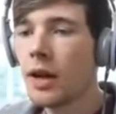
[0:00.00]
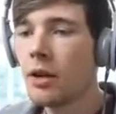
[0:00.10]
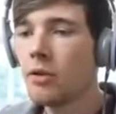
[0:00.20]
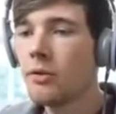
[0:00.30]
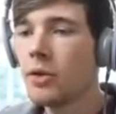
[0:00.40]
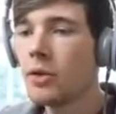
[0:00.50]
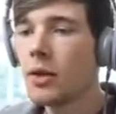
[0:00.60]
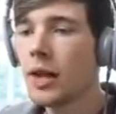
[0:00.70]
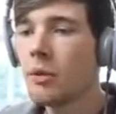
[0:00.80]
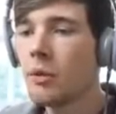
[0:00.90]
And hopefully
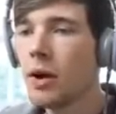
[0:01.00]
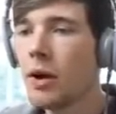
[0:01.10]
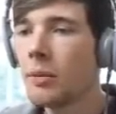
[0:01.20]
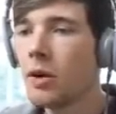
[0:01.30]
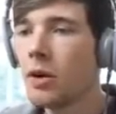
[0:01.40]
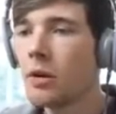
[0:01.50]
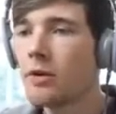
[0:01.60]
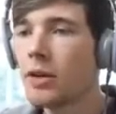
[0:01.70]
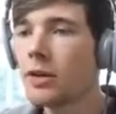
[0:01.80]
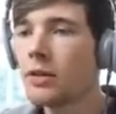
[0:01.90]
you'll get where I'm going
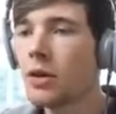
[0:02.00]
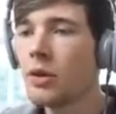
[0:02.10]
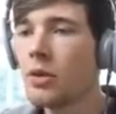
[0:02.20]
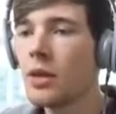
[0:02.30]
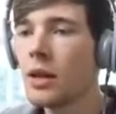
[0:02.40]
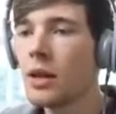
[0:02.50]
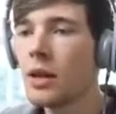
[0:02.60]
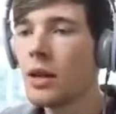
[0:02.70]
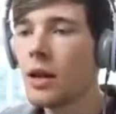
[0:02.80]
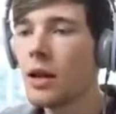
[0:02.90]
with this. So
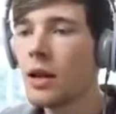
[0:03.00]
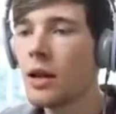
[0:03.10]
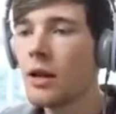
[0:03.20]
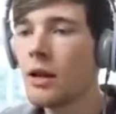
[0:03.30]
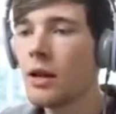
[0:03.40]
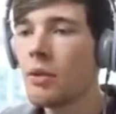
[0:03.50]
the uh,